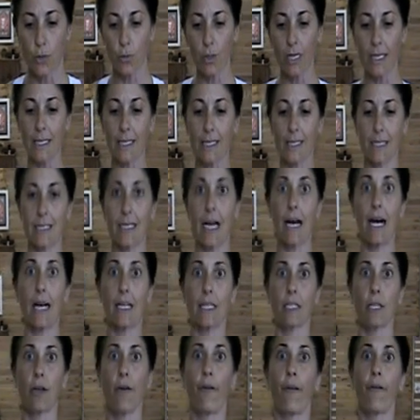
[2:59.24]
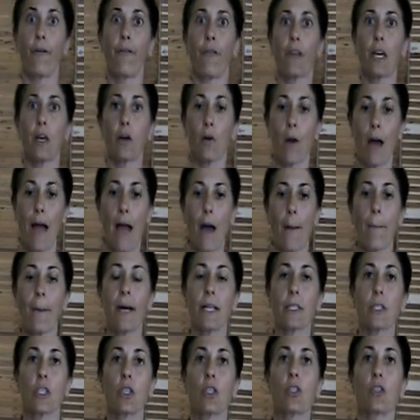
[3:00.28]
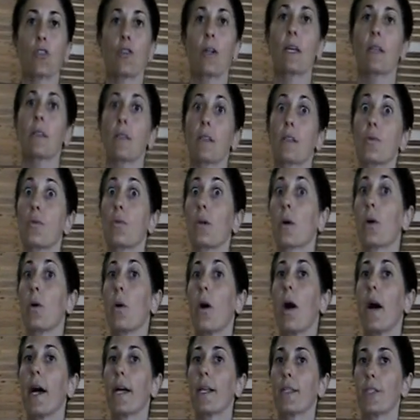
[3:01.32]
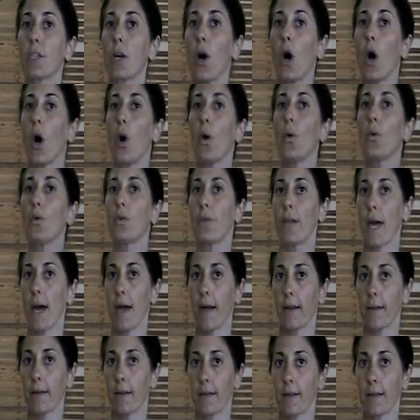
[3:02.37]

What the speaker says: really start to feel how much strength is required to hold that.